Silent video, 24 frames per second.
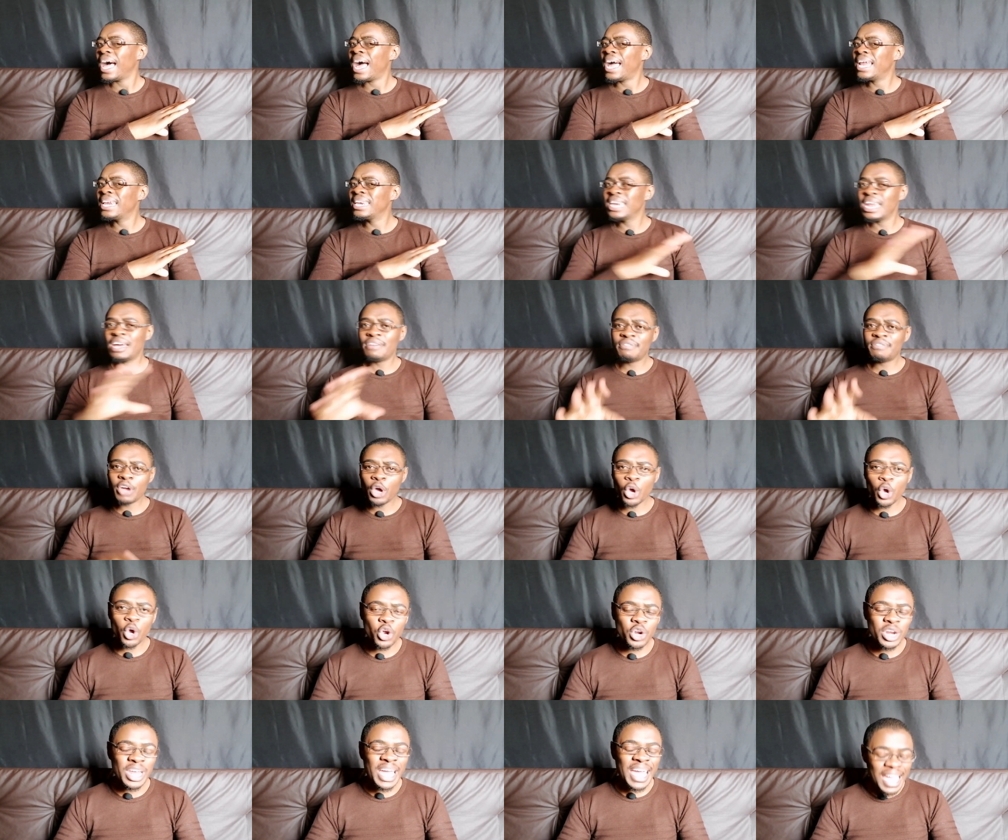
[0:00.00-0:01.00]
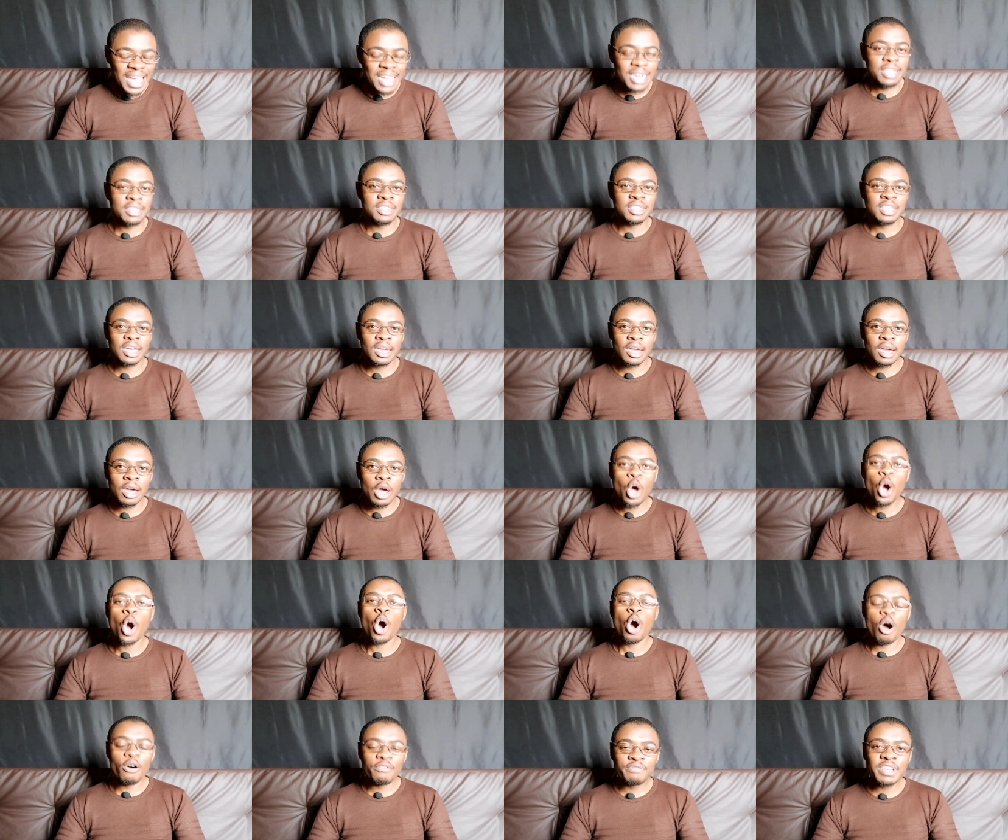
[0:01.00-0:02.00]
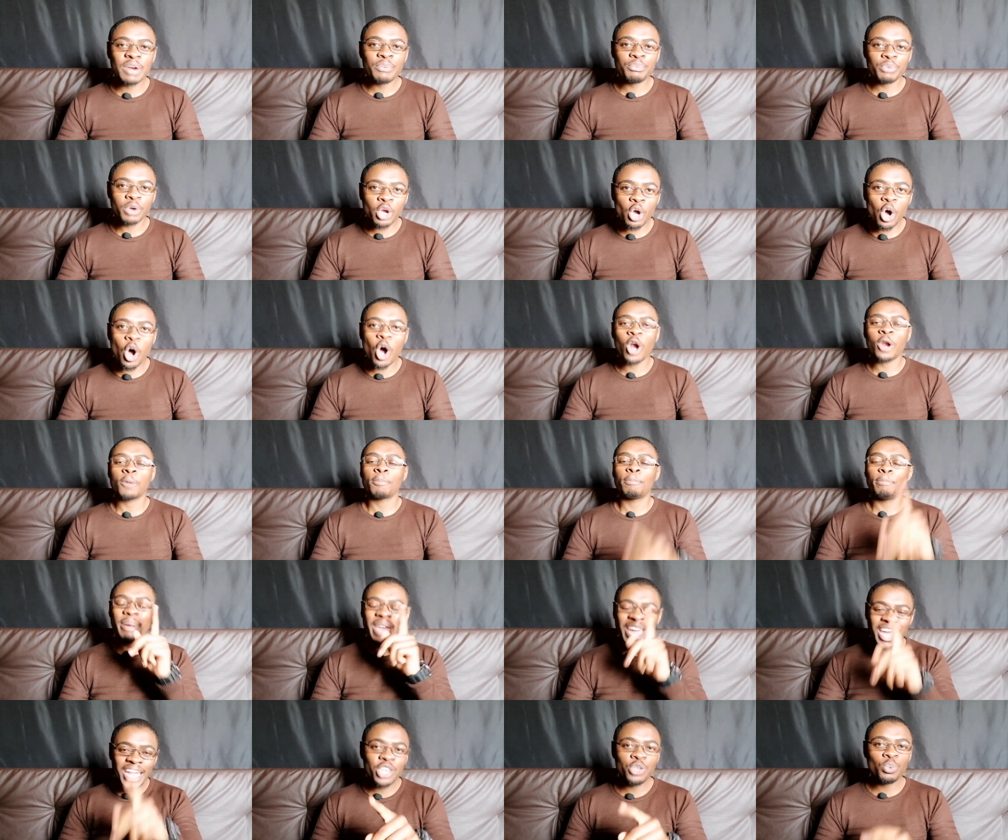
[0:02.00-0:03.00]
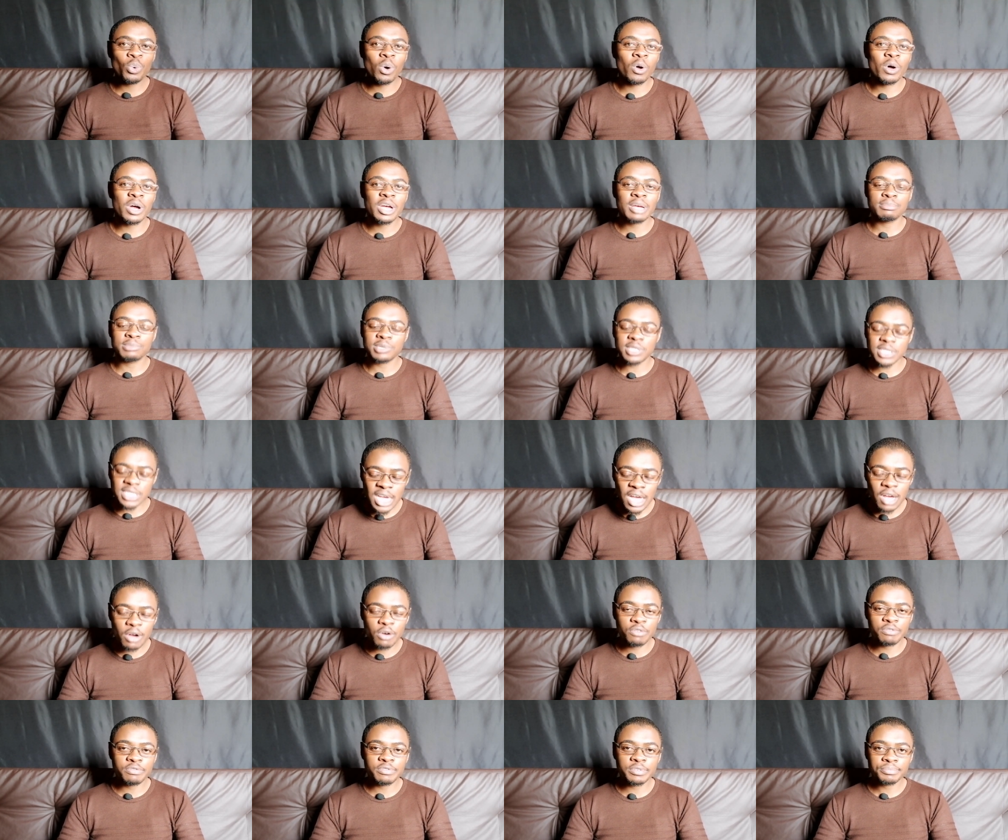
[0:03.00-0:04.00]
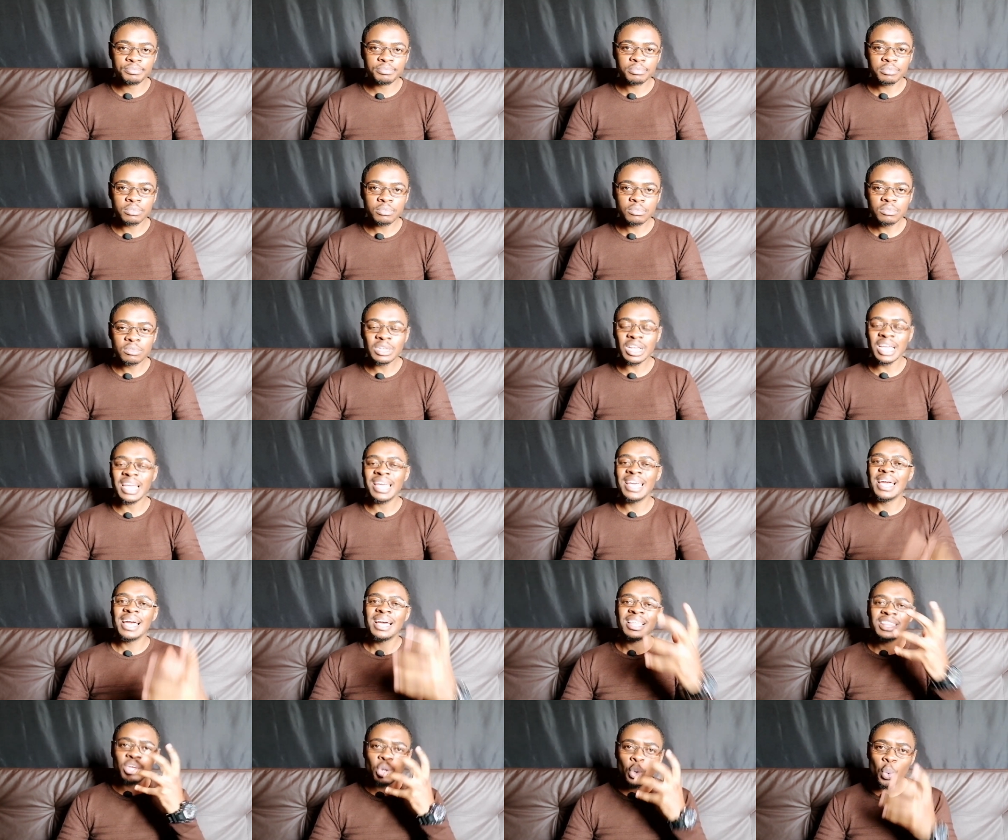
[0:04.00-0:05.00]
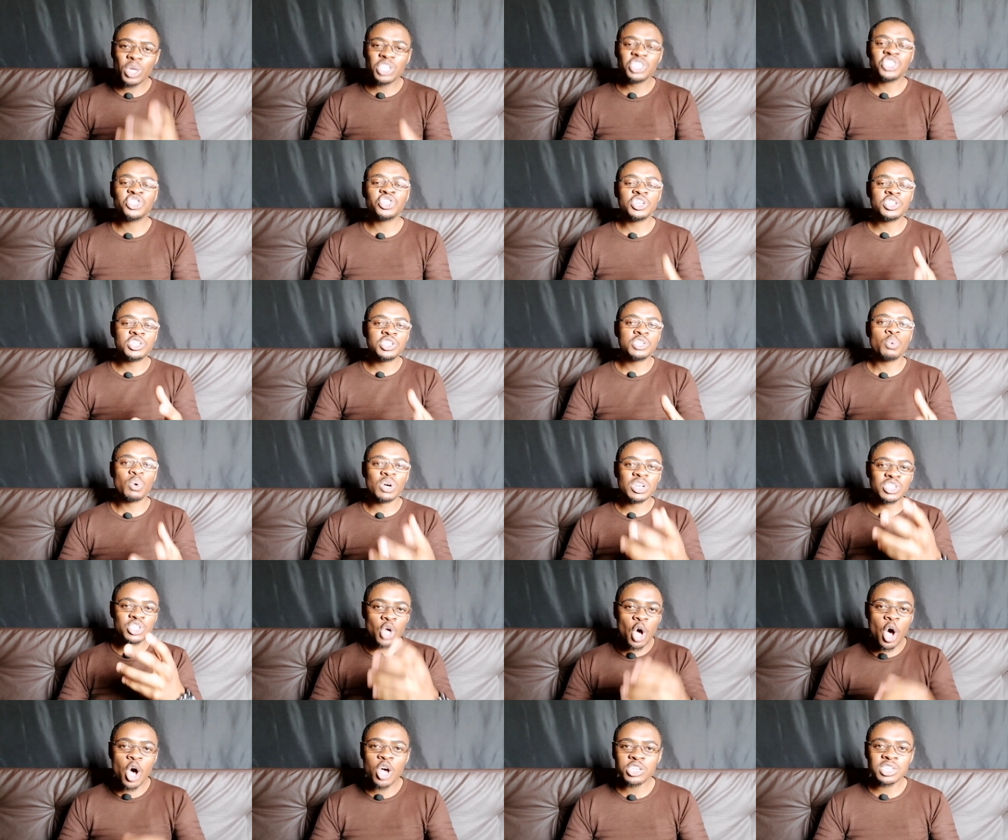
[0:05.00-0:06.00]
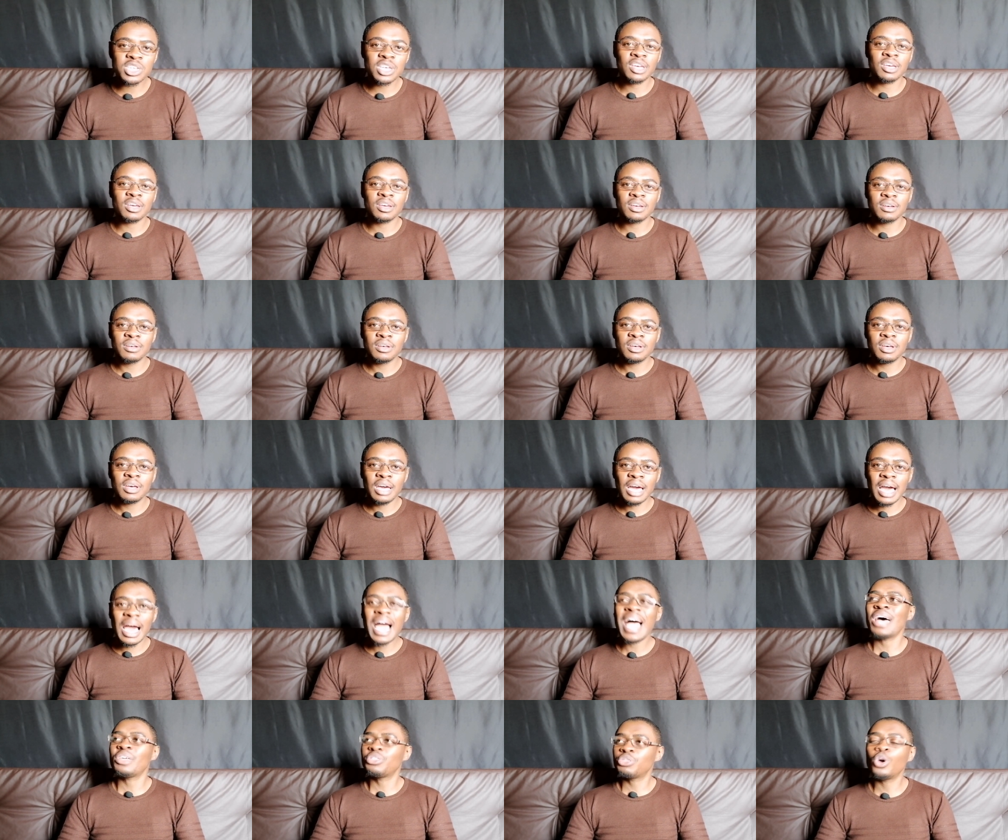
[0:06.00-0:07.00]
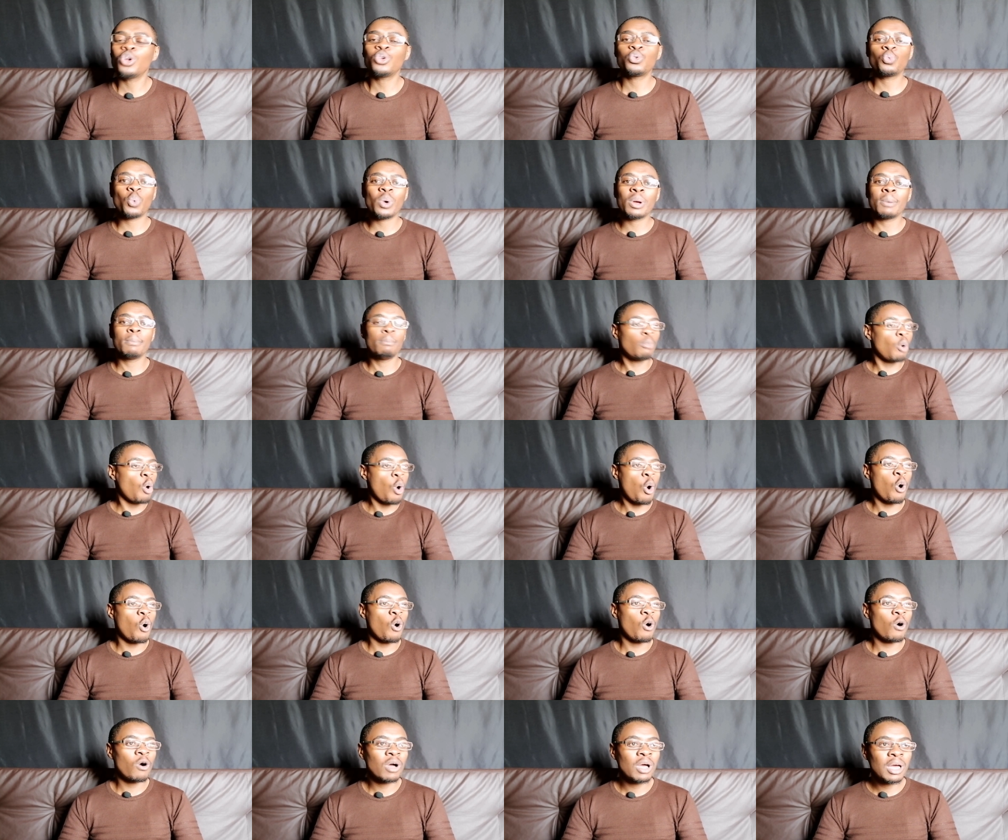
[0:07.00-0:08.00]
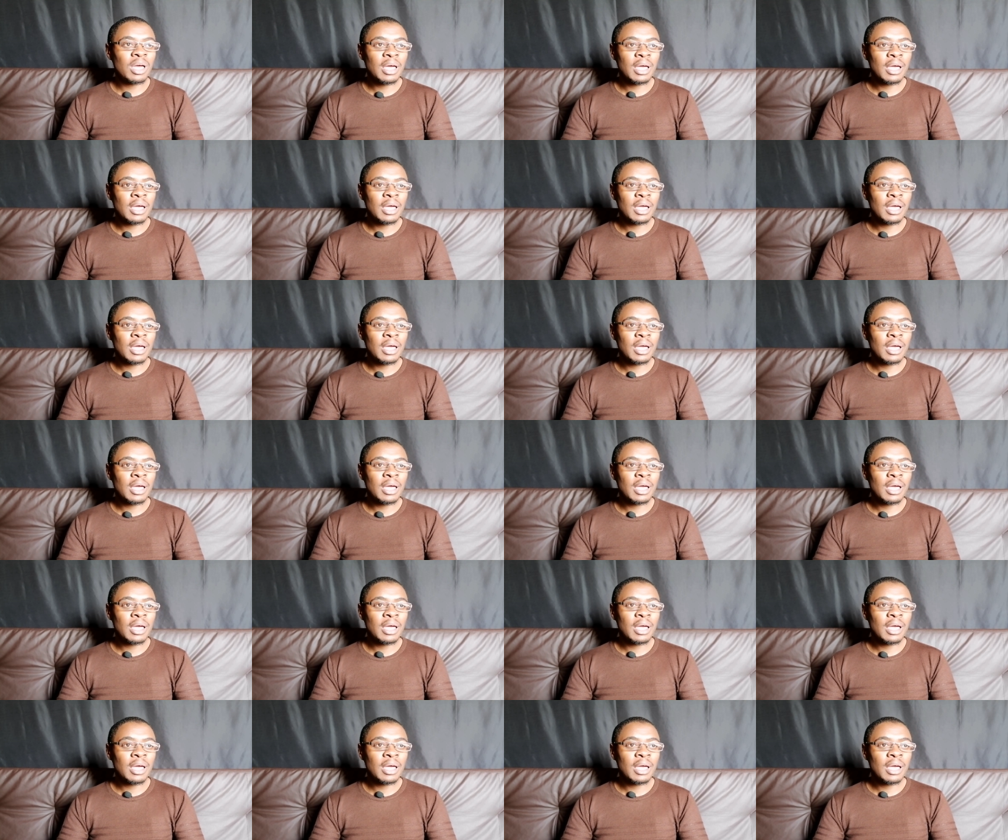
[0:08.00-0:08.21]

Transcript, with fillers: I never heard anything of that regard. Penuel himself, the questions he was asking, I thought were more